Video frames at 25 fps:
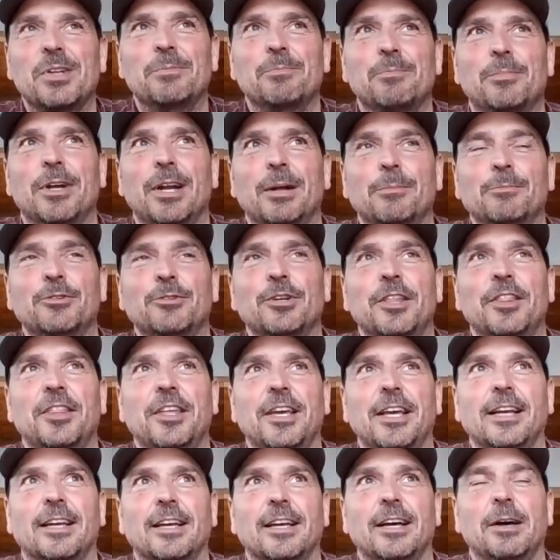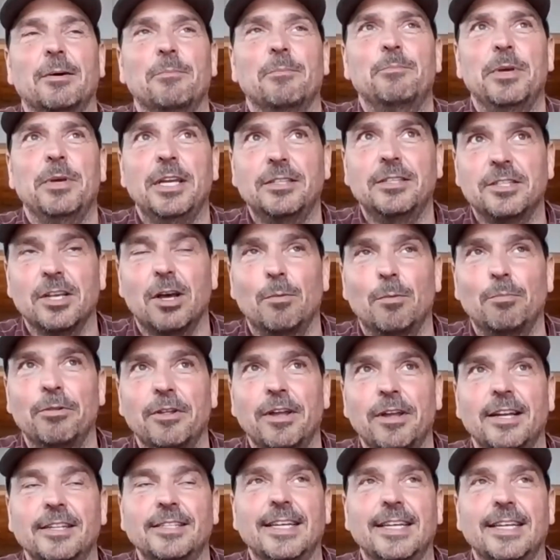But I'm trying to think, beets I'll
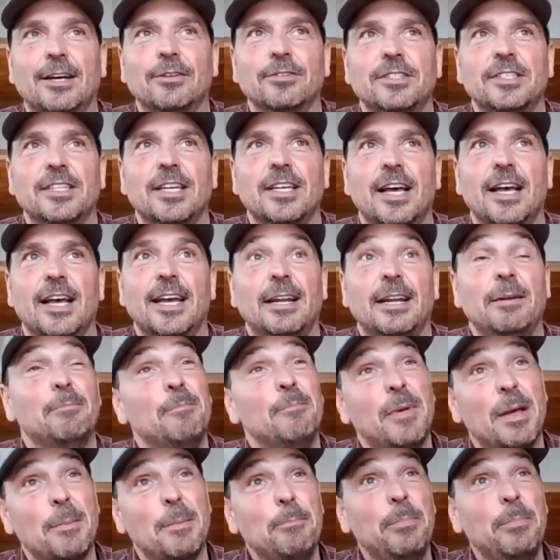plant outside.